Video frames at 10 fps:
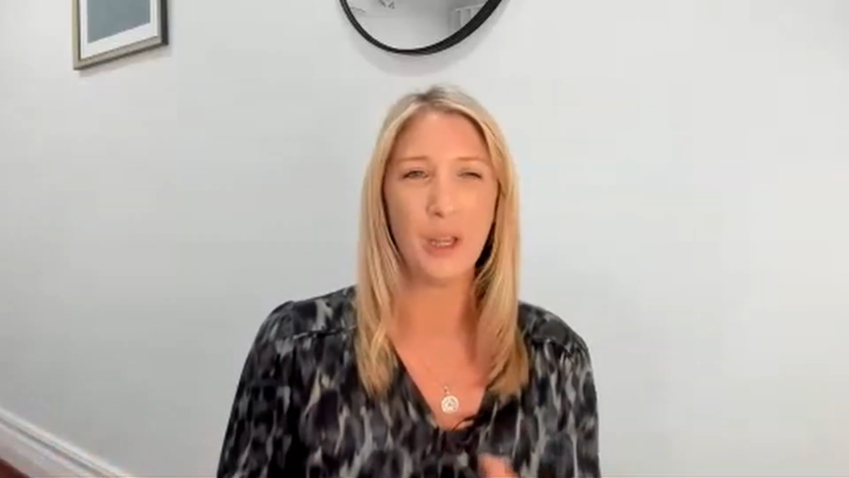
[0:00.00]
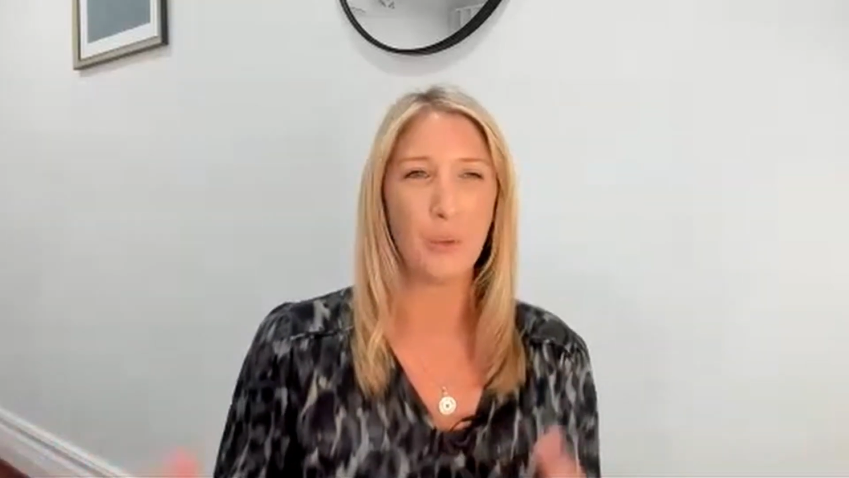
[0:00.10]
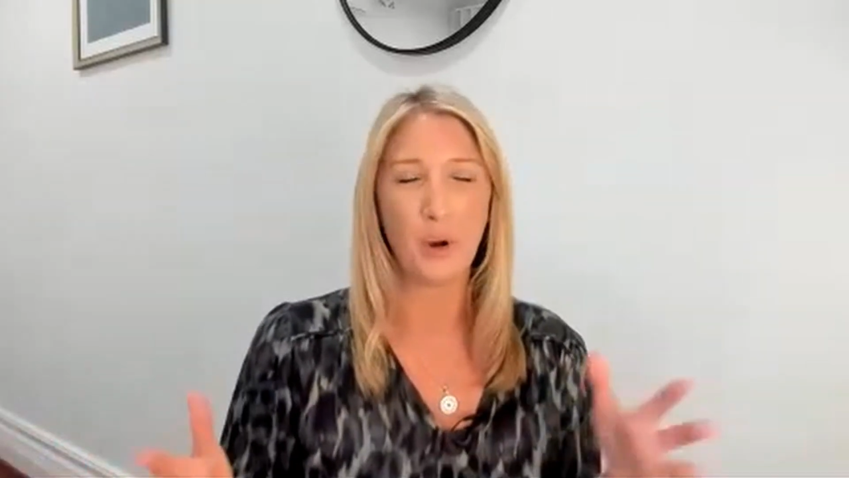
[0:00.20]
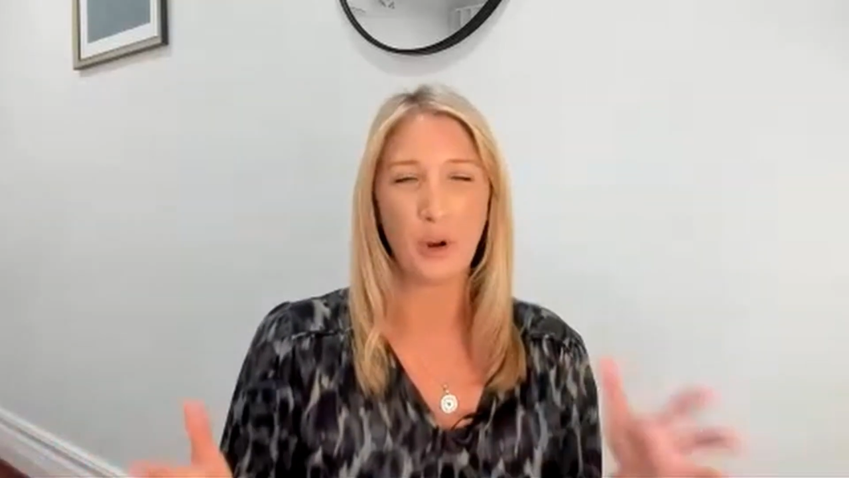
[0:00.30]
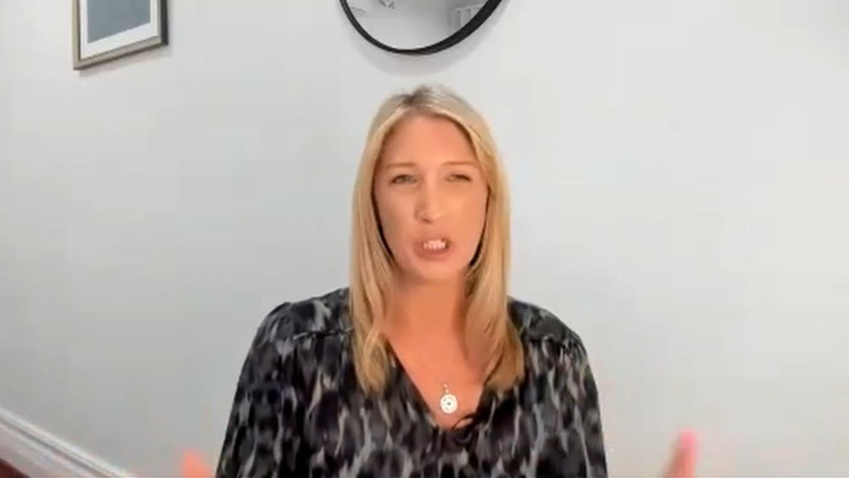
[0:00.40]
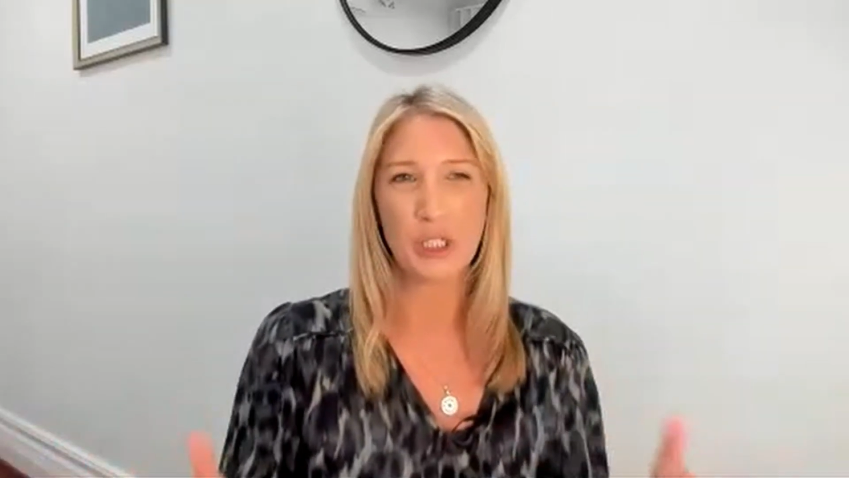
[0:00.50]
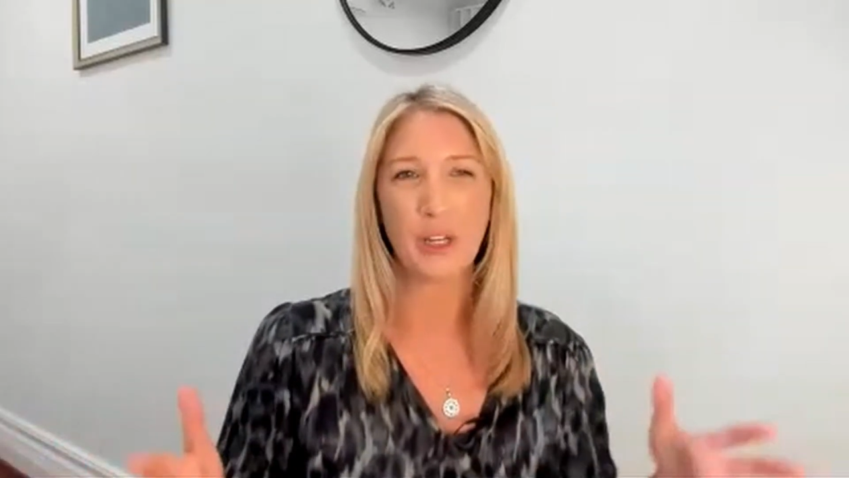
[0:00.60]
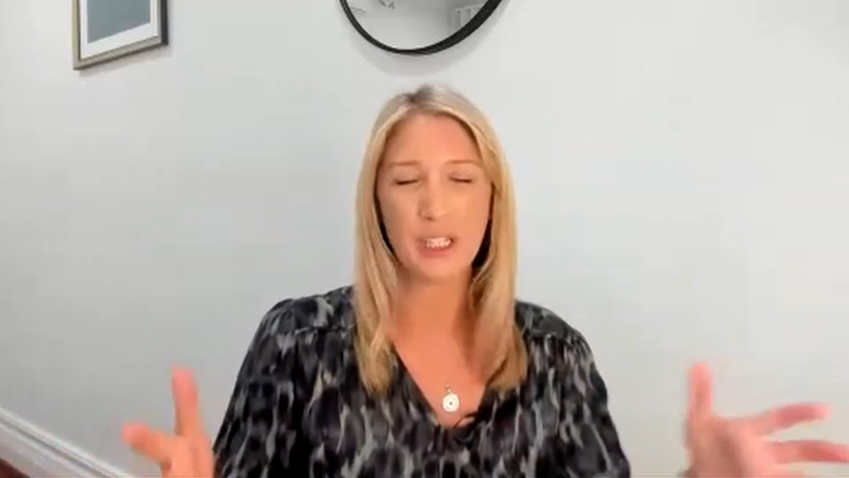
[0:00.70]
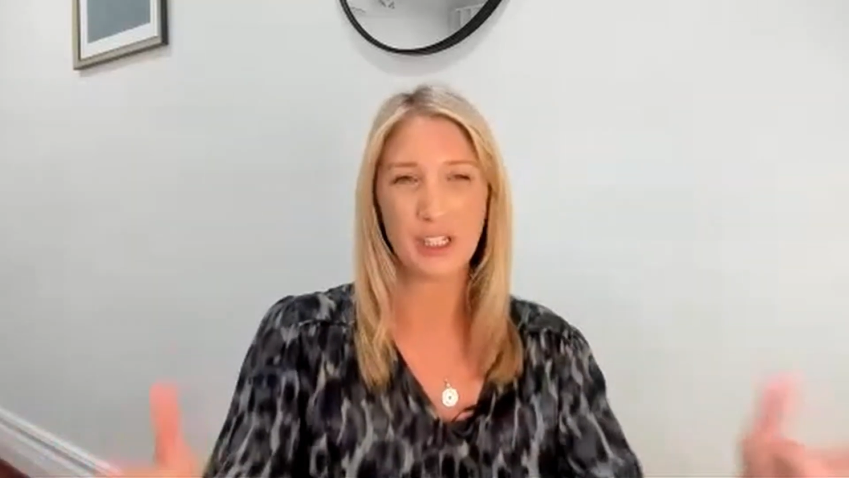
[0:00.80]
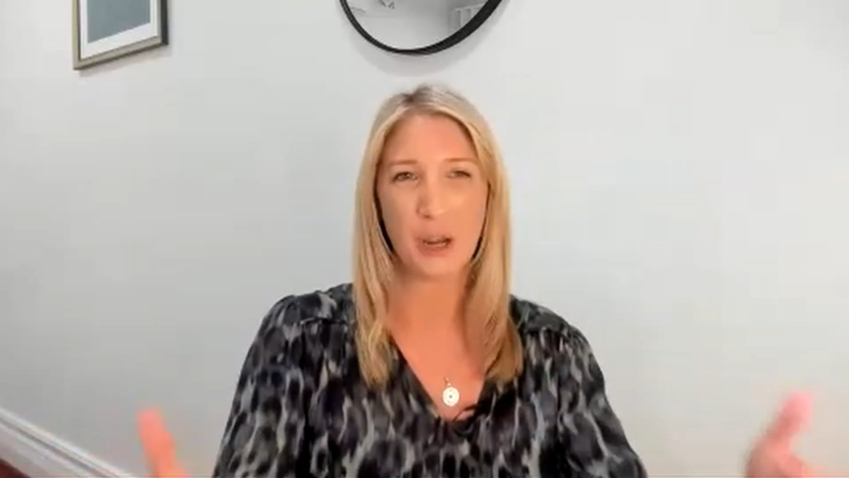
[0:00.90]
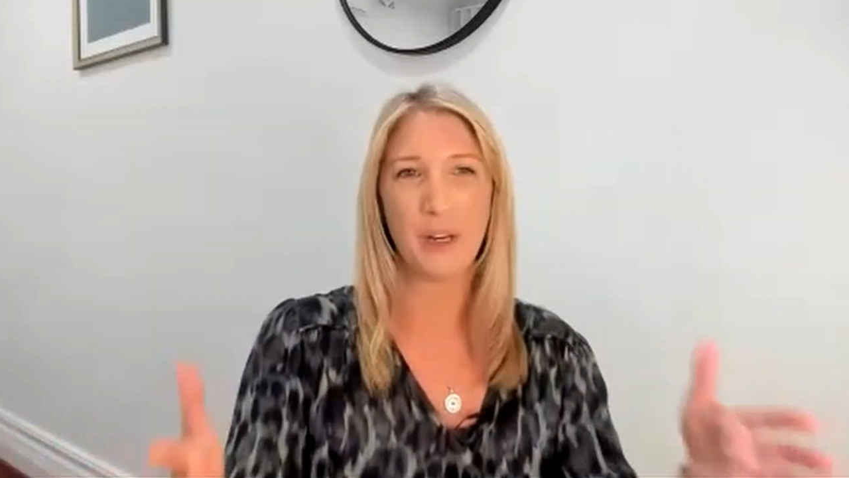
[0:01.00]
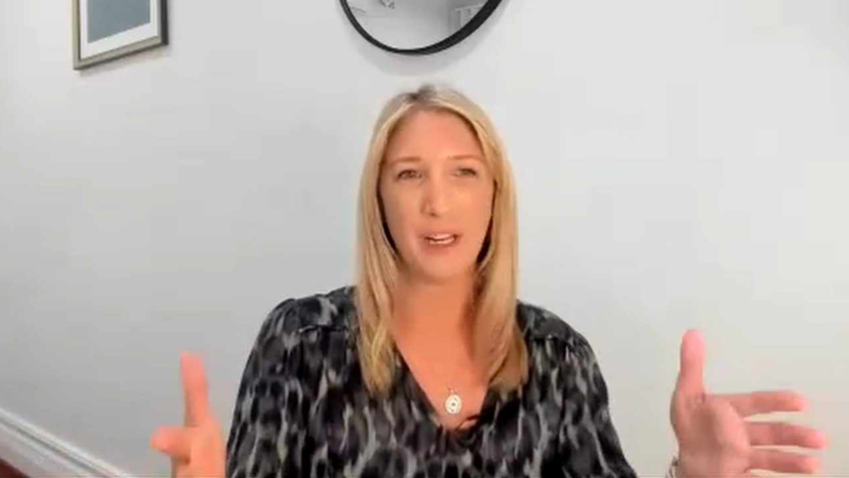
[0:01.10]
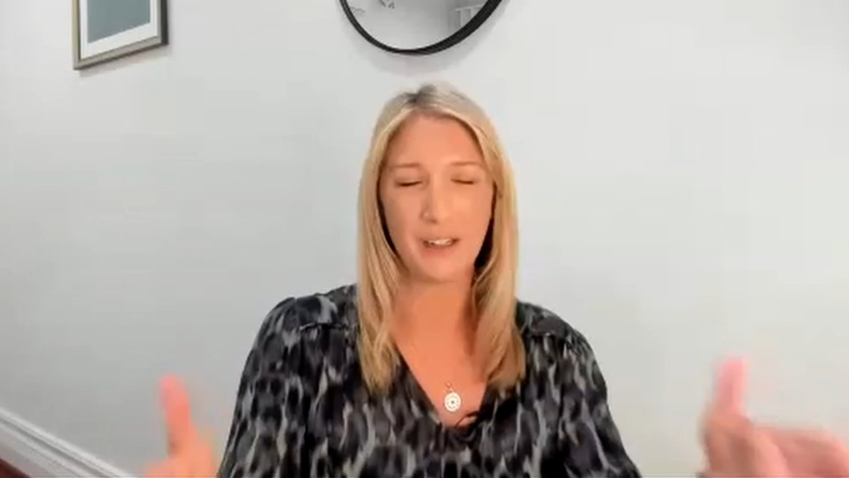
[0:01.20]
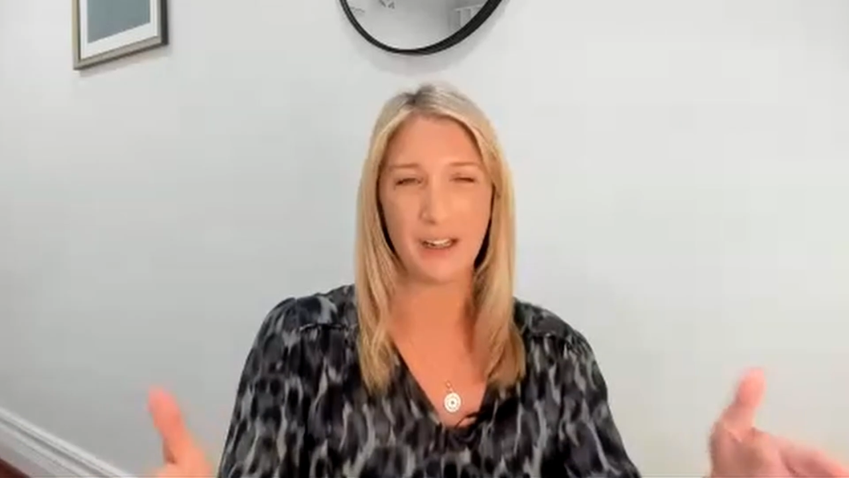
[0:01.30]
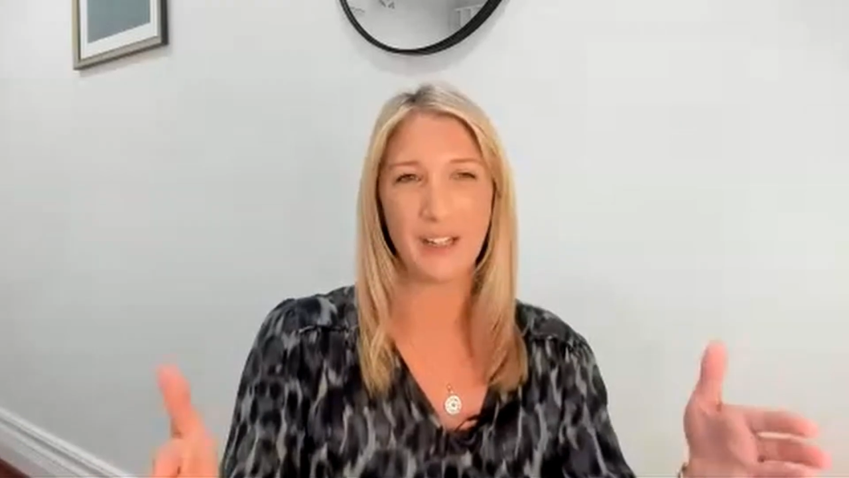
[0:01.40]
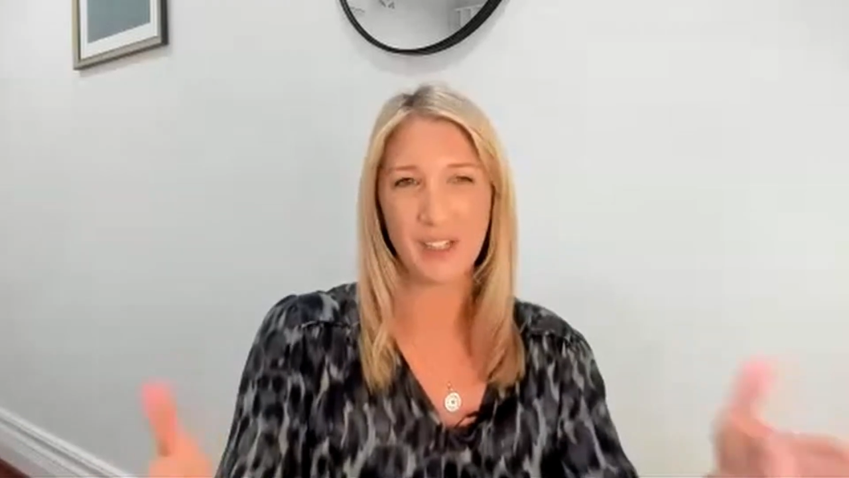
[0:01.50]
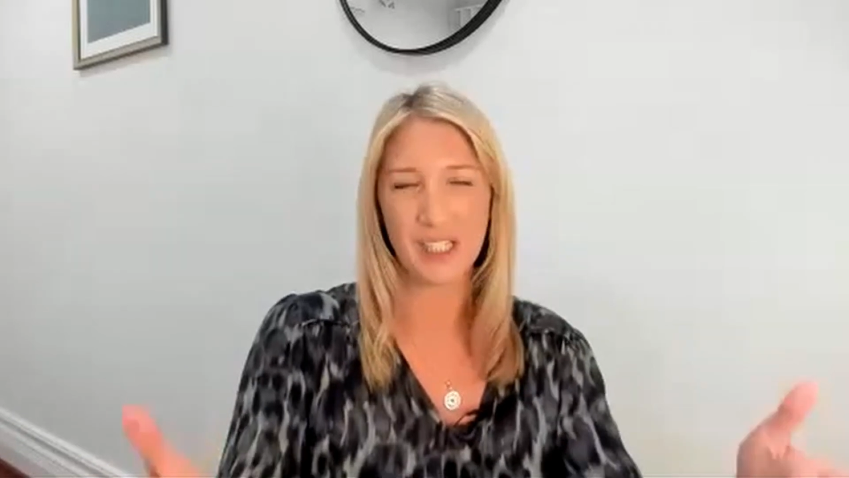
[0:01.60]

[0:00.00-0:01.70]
We're not just looking to come in and give a